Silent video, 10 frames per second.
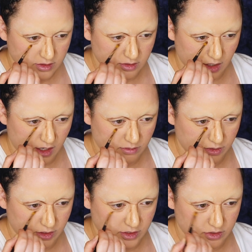So now I'm
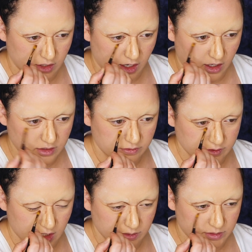willing to try all
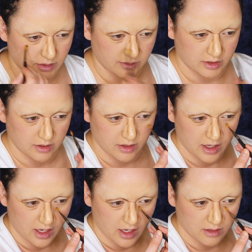different types of barbecue,
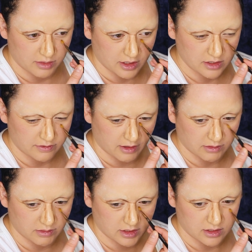and Bunny's
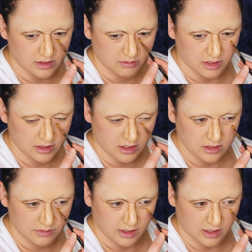family makes this meat
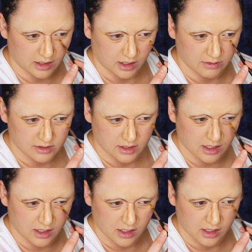sauce spaghetti, like I was
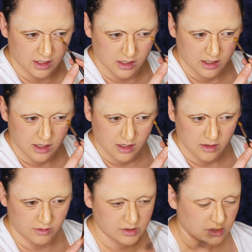saying.
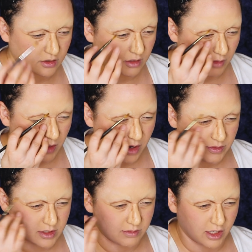It was so good. My
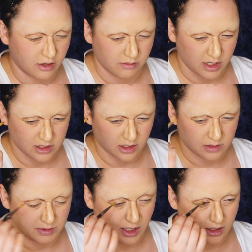mom used to make her meat
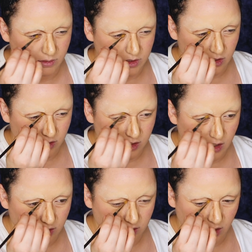sauce spaghetti with
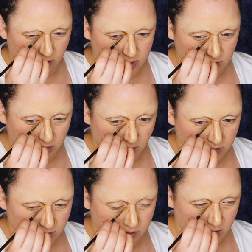turkey. I think that was the
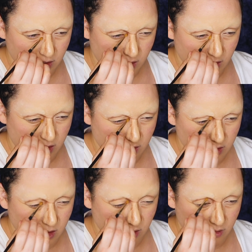problem.
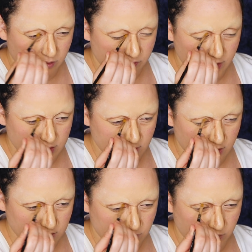No offense
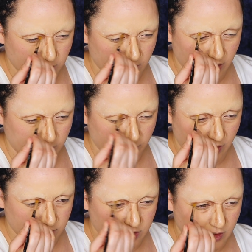against people that like
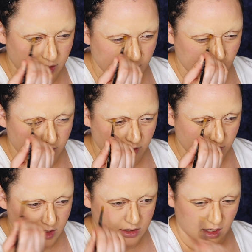ground turkey in their
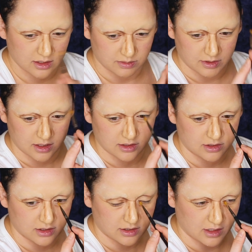meat sauce, but
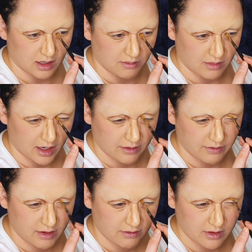it's just not my
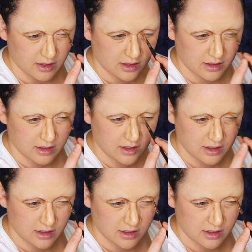favorite thing.